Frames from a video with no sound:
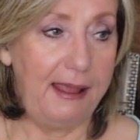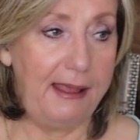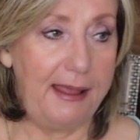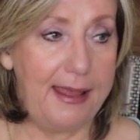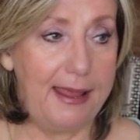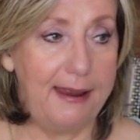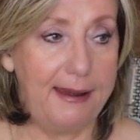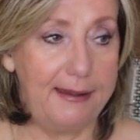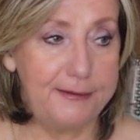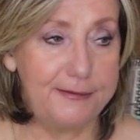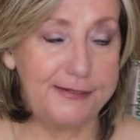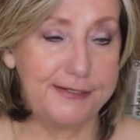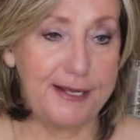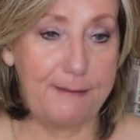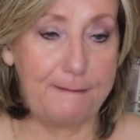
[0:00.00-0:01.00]

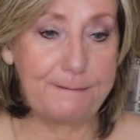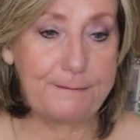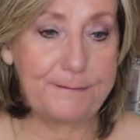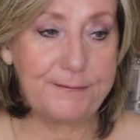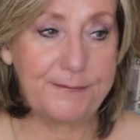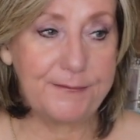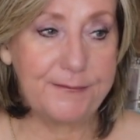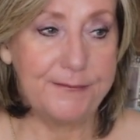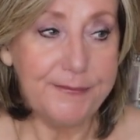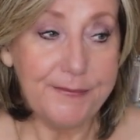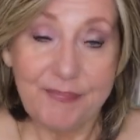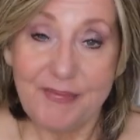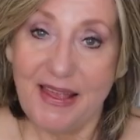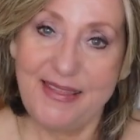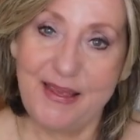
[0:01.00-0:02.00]
And, um,
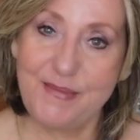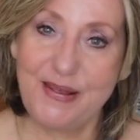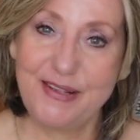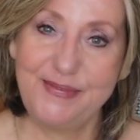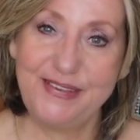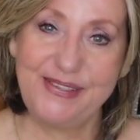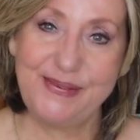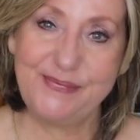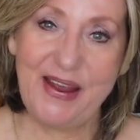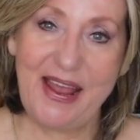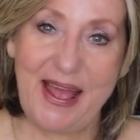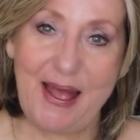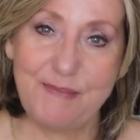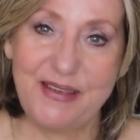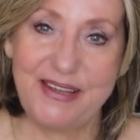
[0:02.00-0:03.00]
and that makes me super
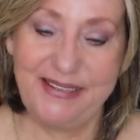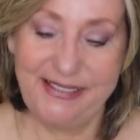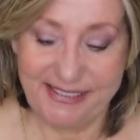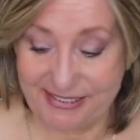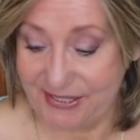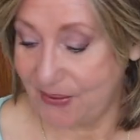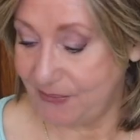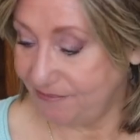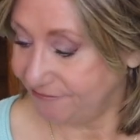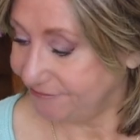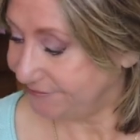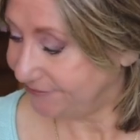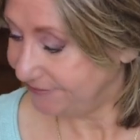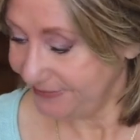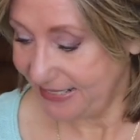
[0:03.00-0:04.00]
happy. So,
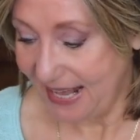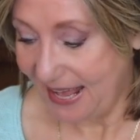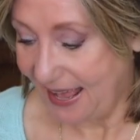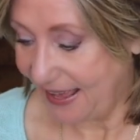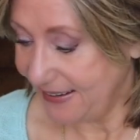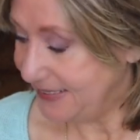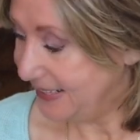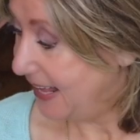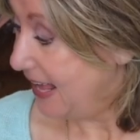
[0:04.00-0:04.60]
yeah.